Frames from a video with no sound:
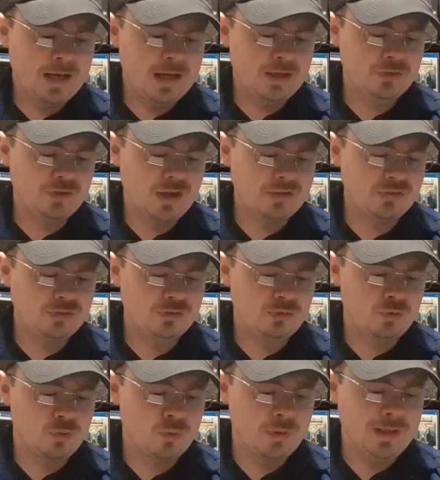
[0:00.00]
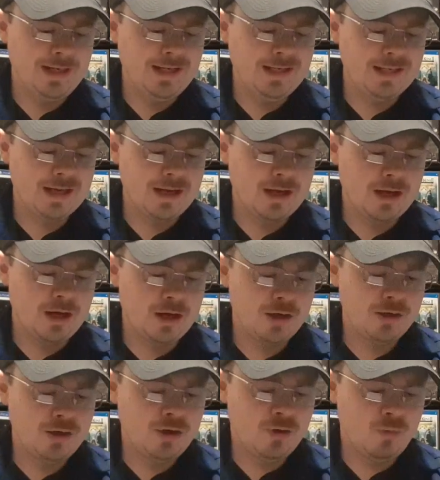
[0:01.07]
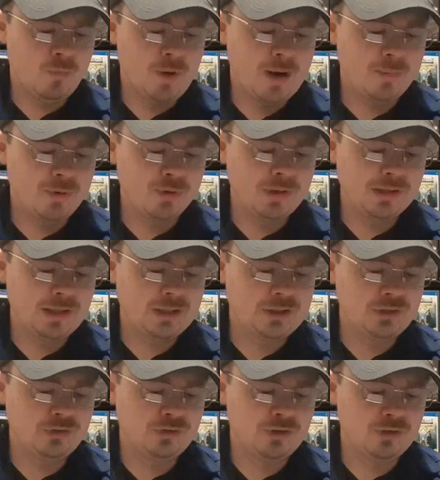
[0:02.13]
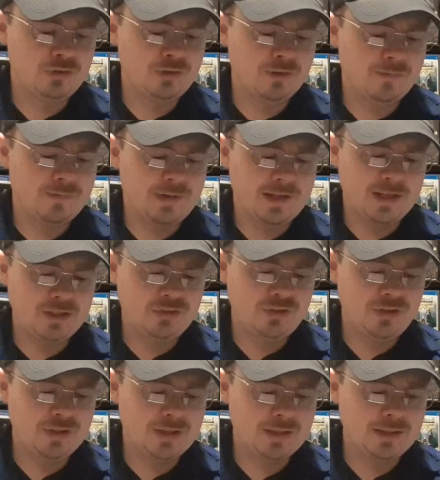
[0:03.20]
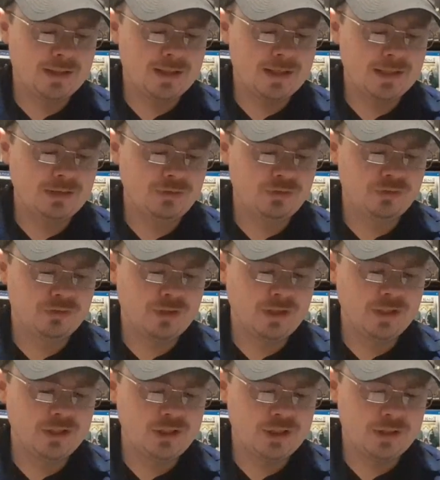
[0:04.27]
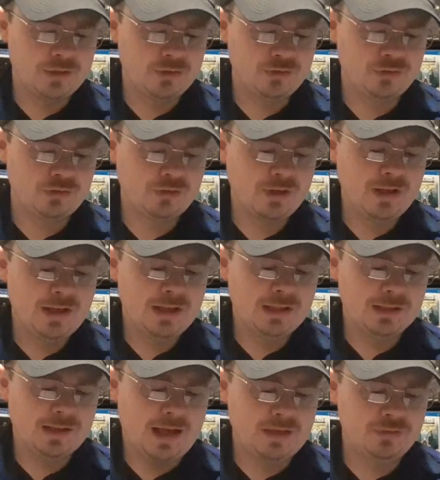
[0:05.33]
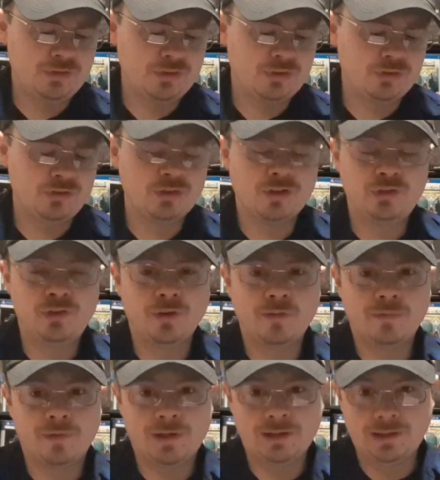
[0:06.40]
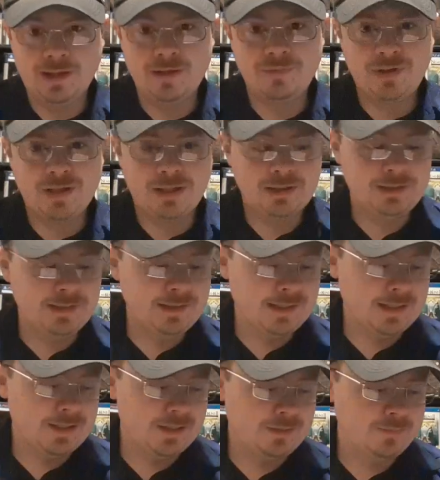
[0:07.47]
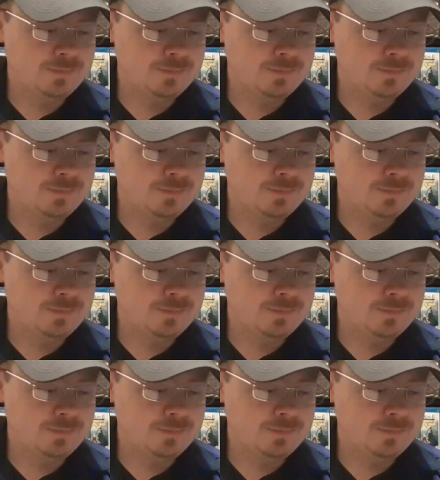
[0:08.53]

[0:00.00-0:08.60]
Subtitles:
Assassin's Creed Rebel Collection is on sale for $19.99. Sega Genesis Classics is on sale for $11.99.